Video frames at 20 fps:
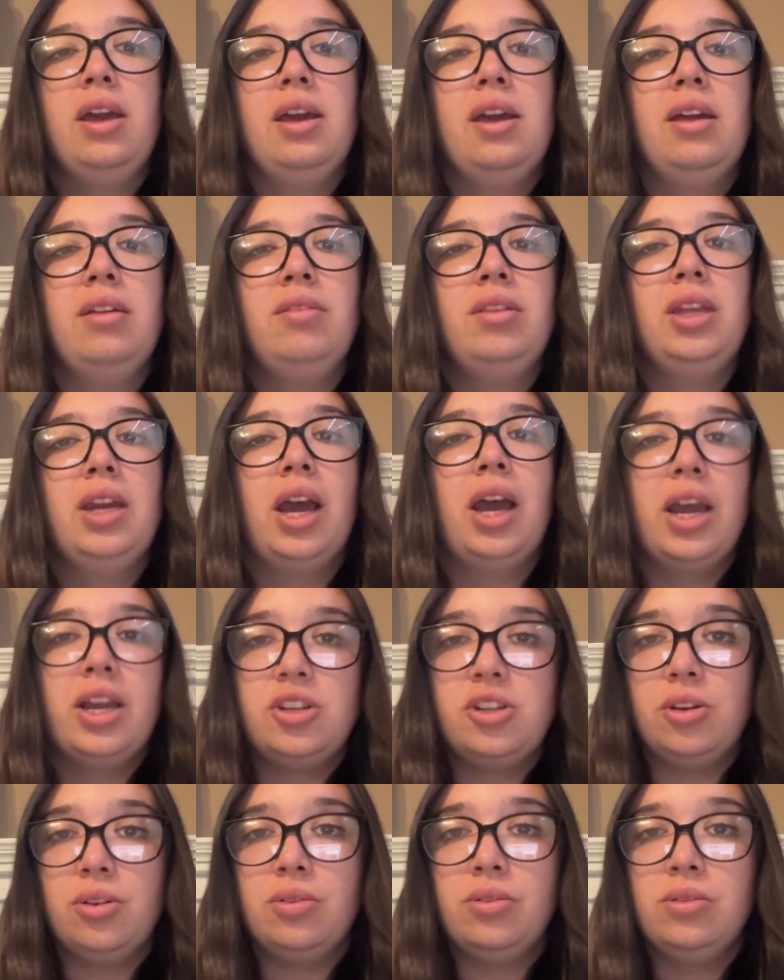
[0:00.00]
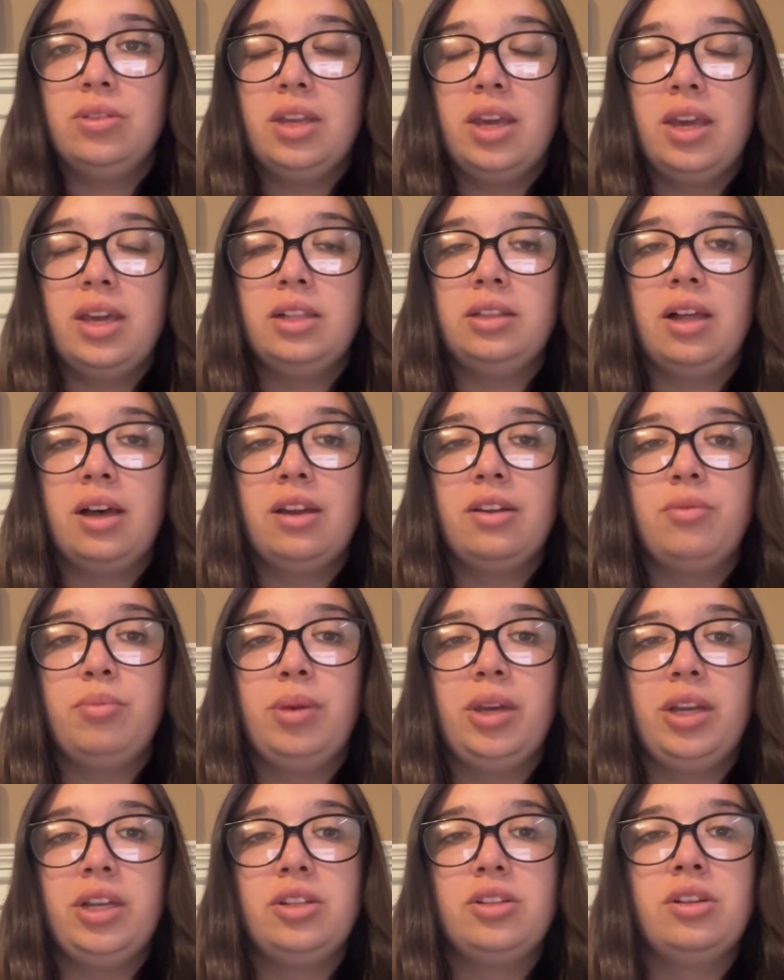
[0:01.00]
And then I chose a lot of
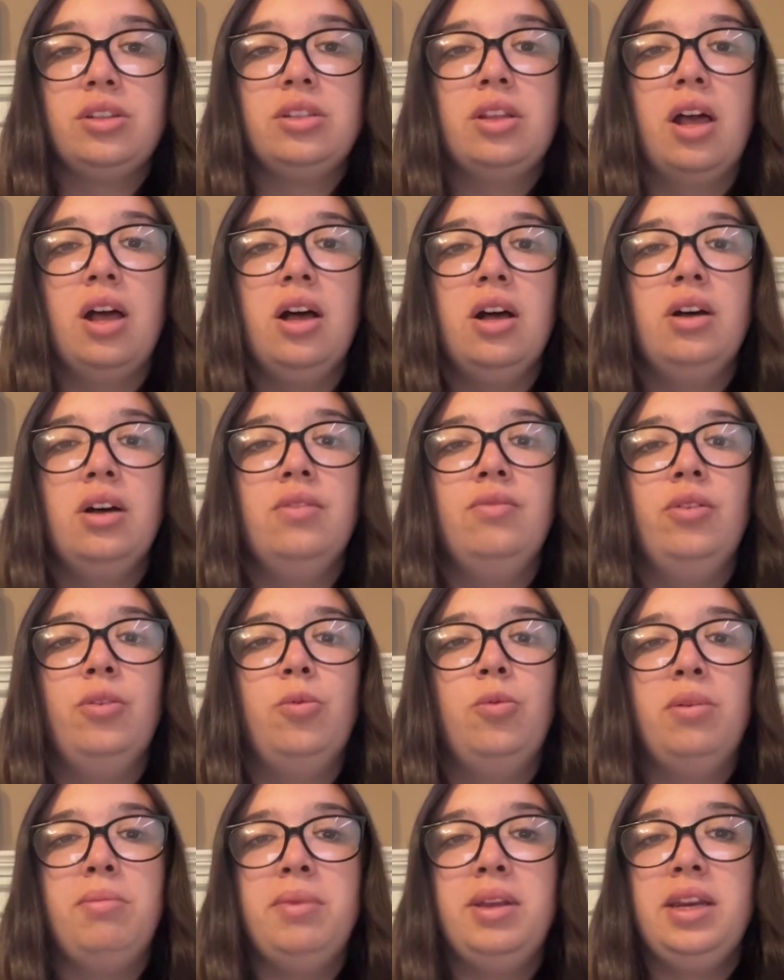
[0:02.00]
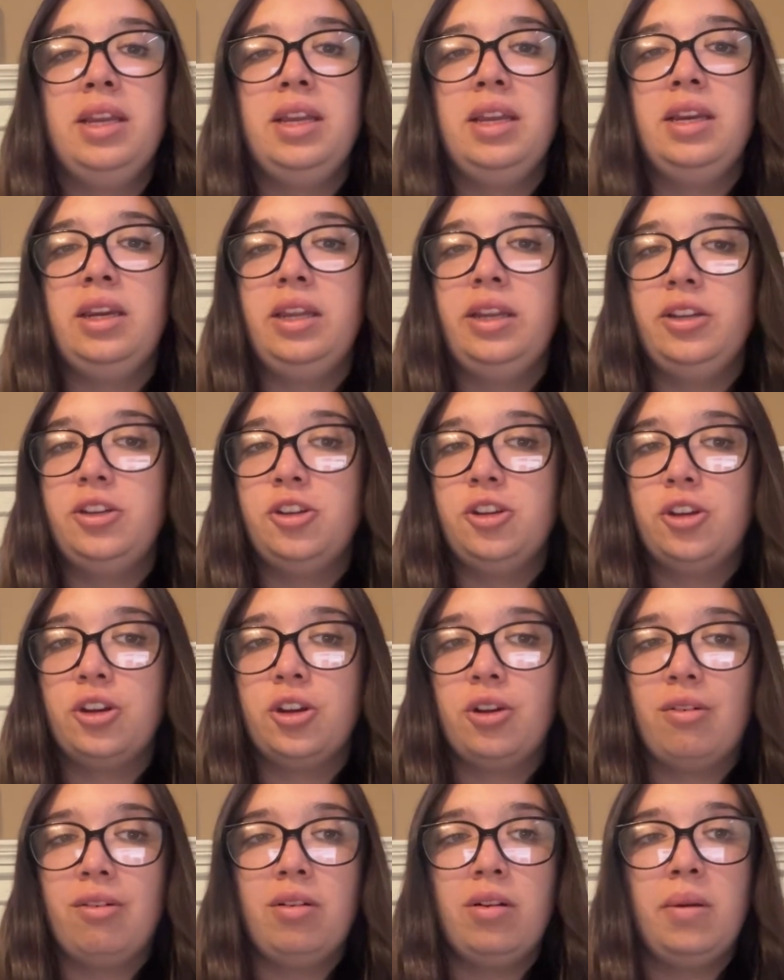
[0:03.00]
pictures of women in nature
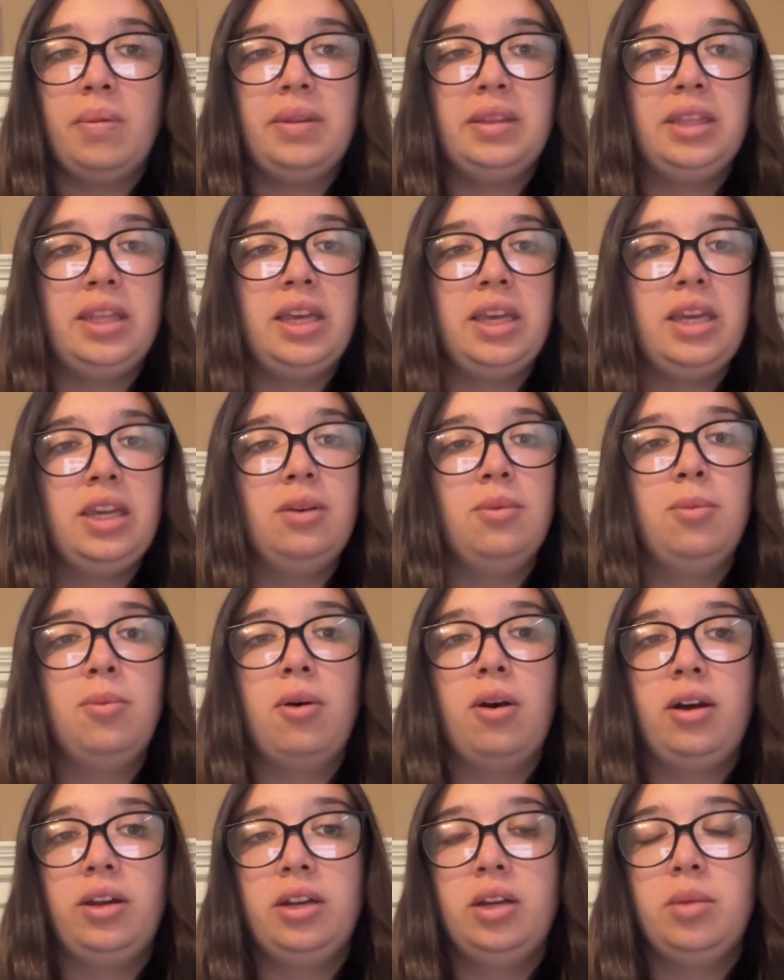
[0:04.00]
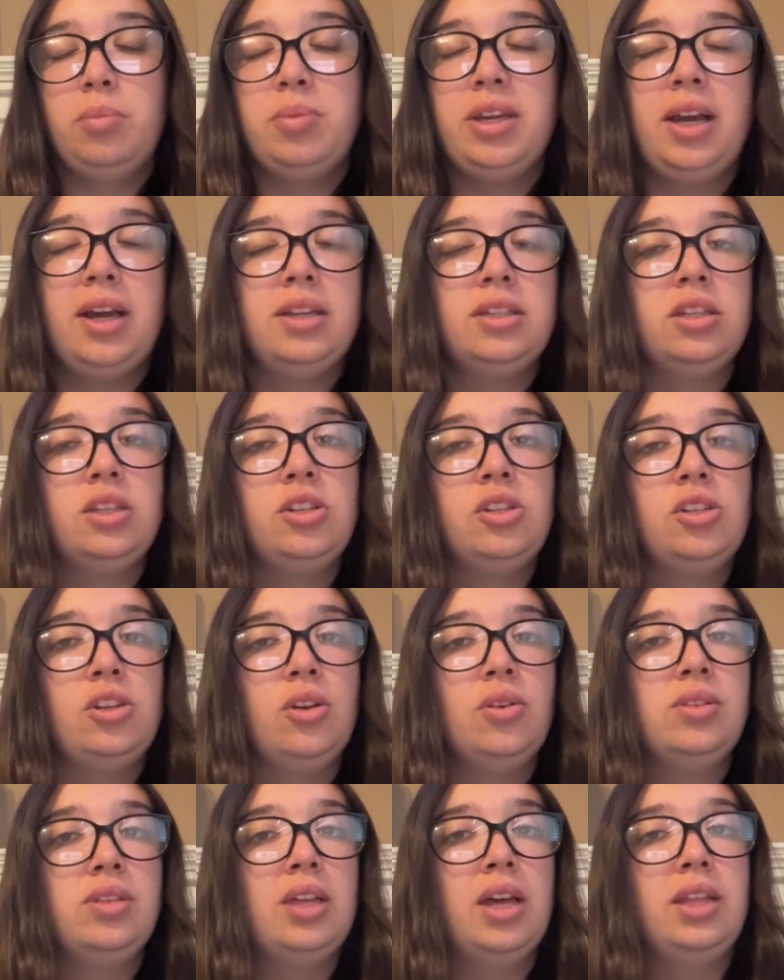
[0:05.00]
or women laying in water because it
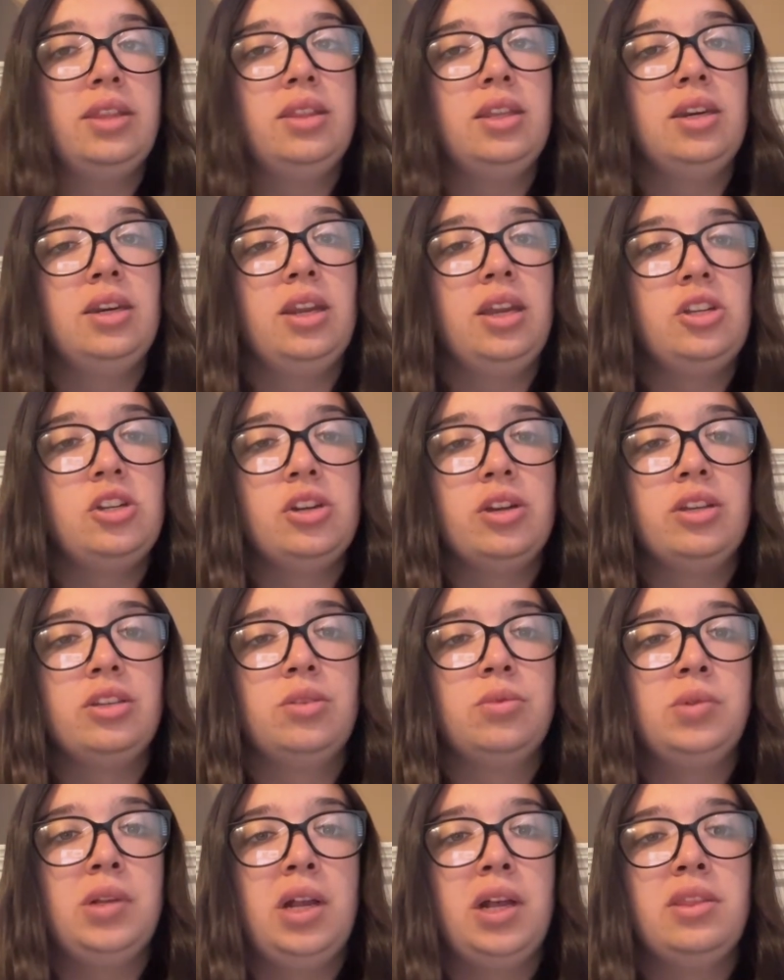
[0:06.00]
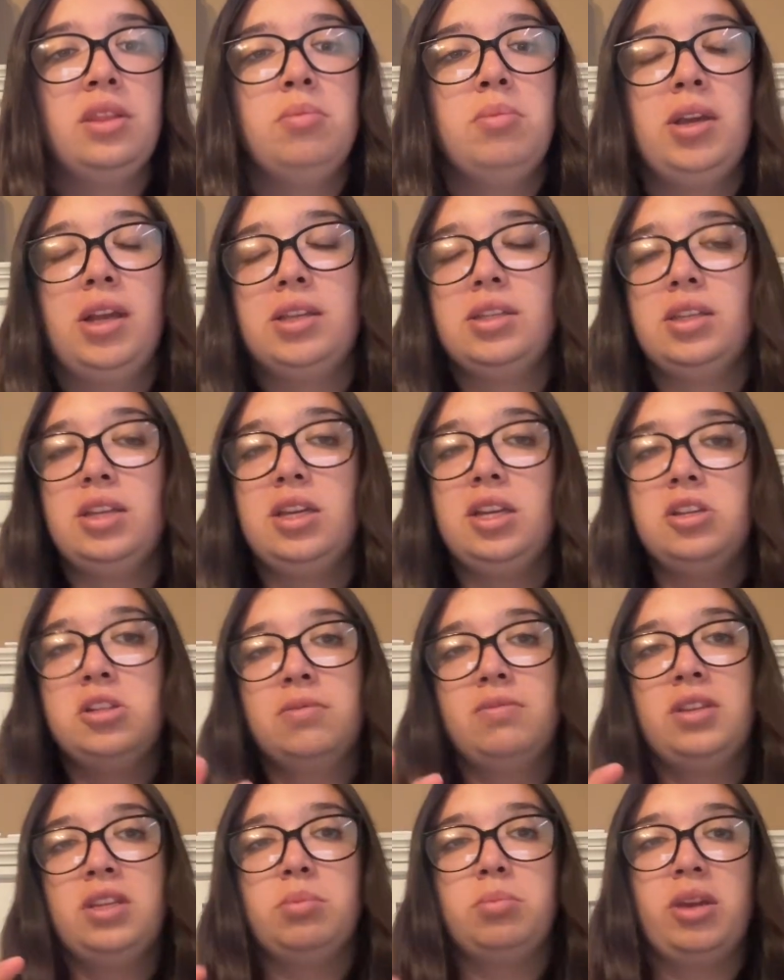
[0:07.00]
shows that the nature is around them, because in each
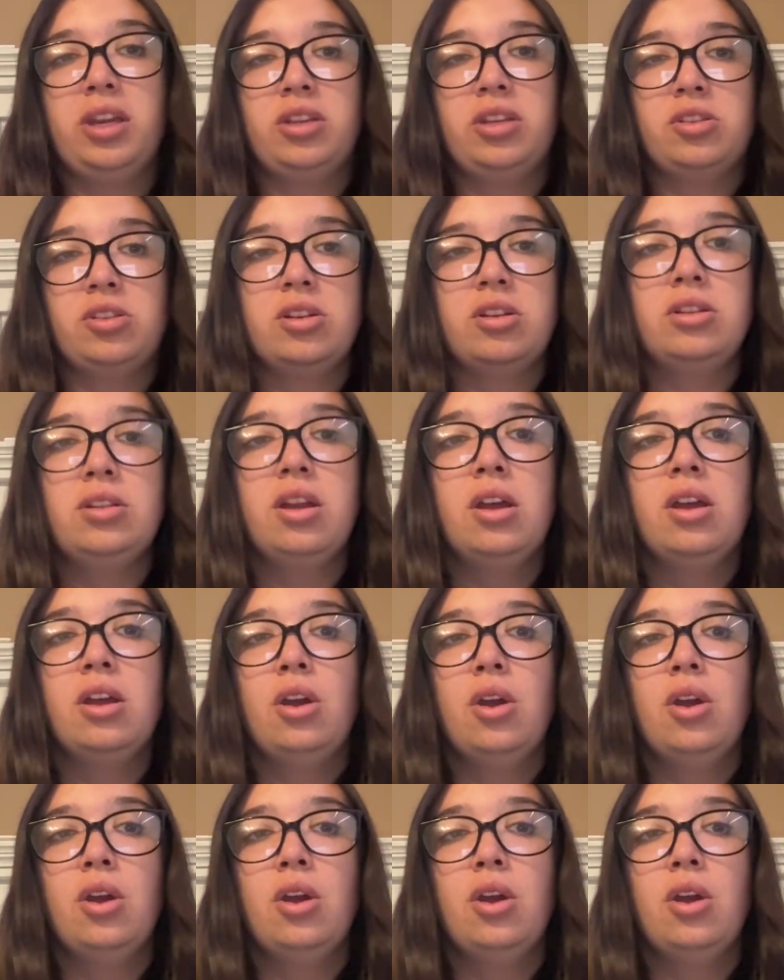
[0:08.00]
of these pictures,